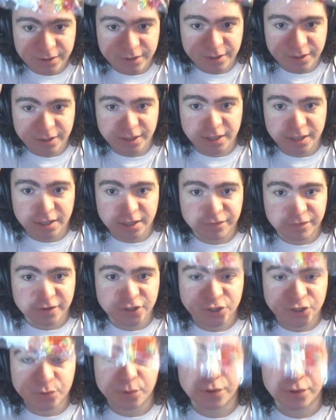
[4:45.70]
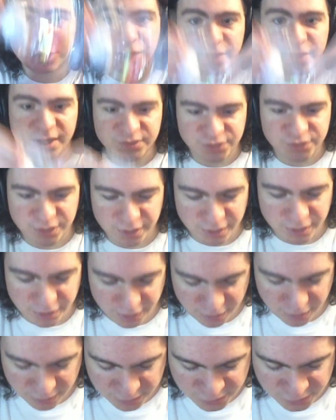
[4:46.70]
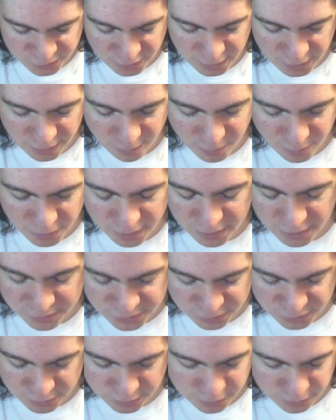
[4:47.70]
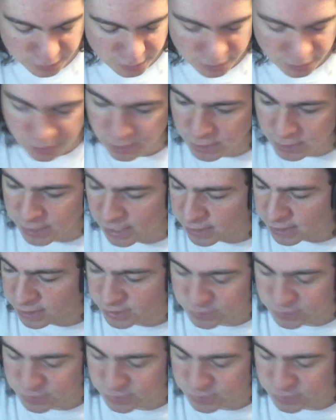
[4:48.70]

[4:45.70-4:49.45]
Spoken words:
individual things in here. So now I'm gonna need to get this